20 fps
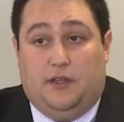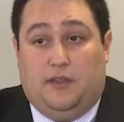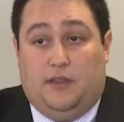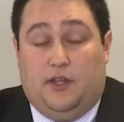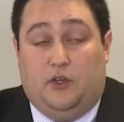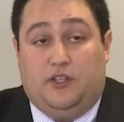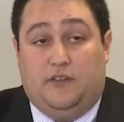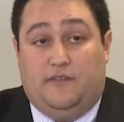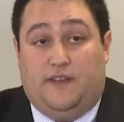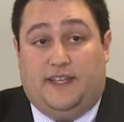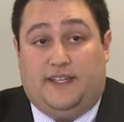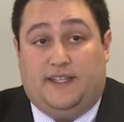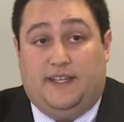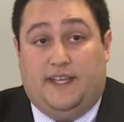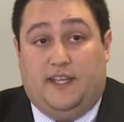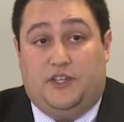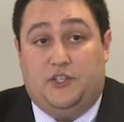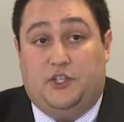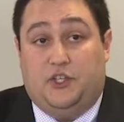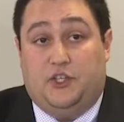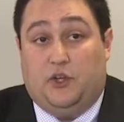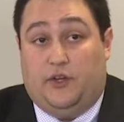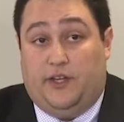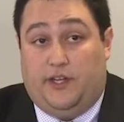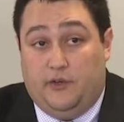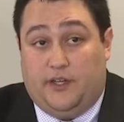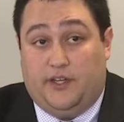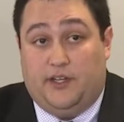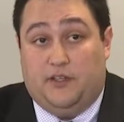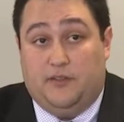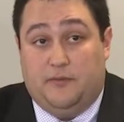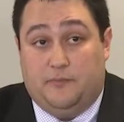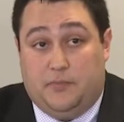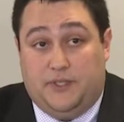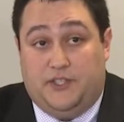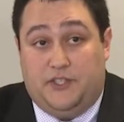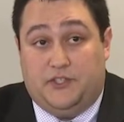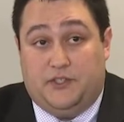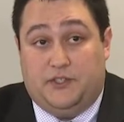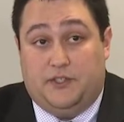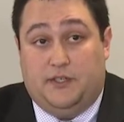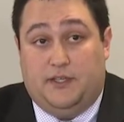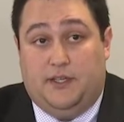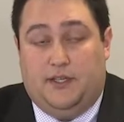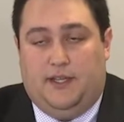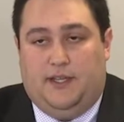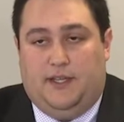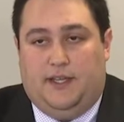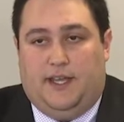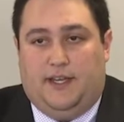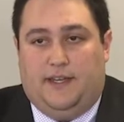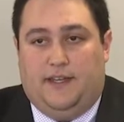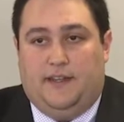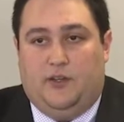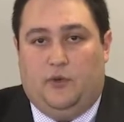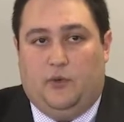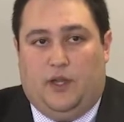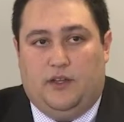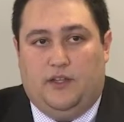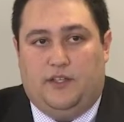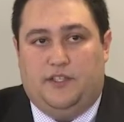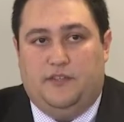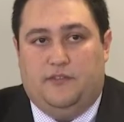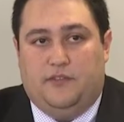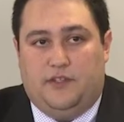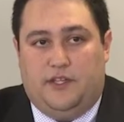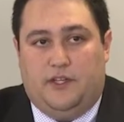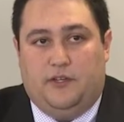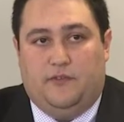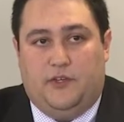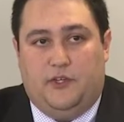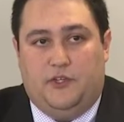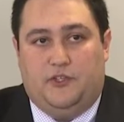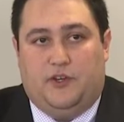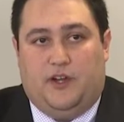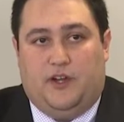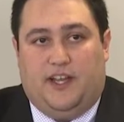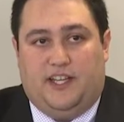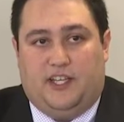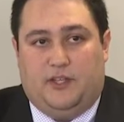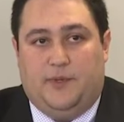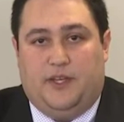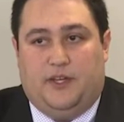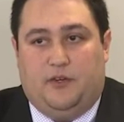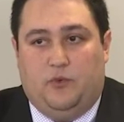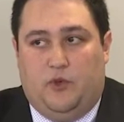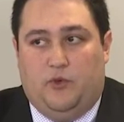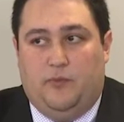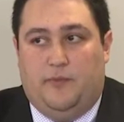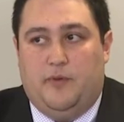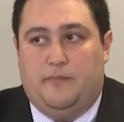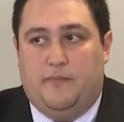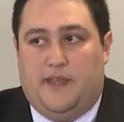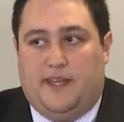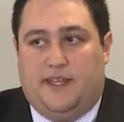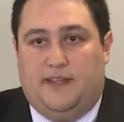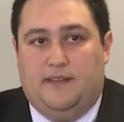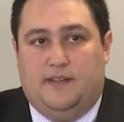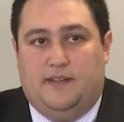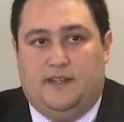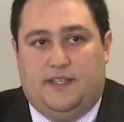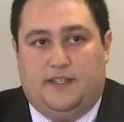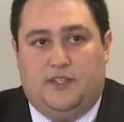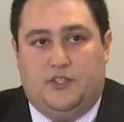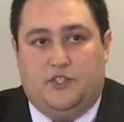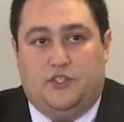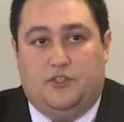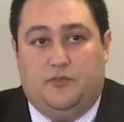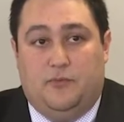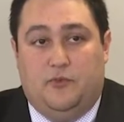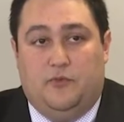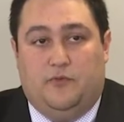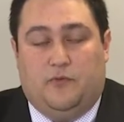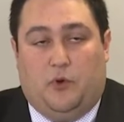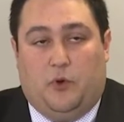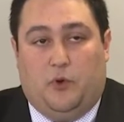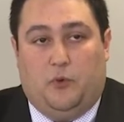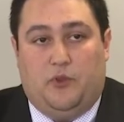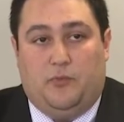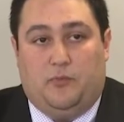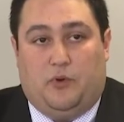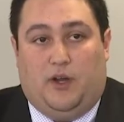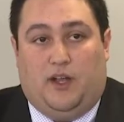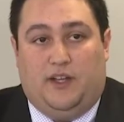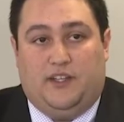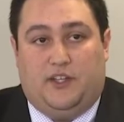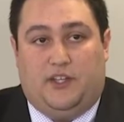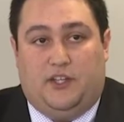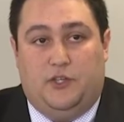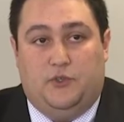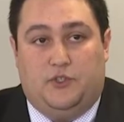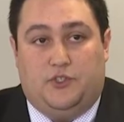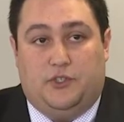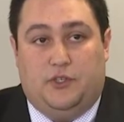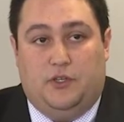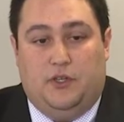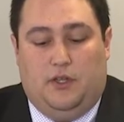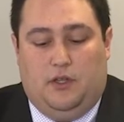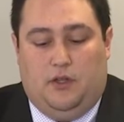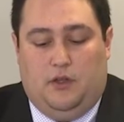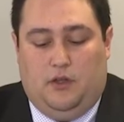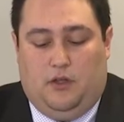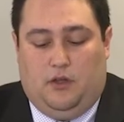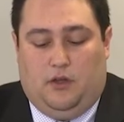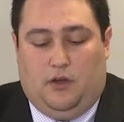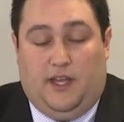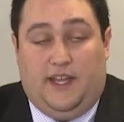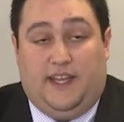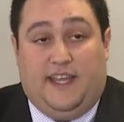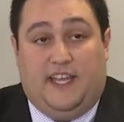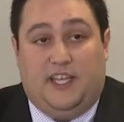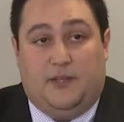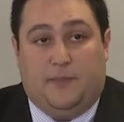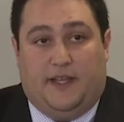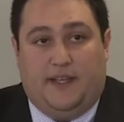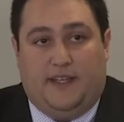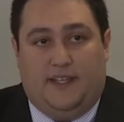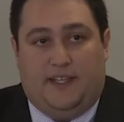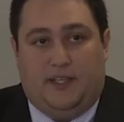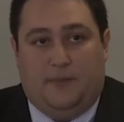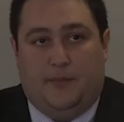Those investigations are nearing completion, and in the relatively near future, I expect we will be making the decision to move forward with prosecution on a case-by-case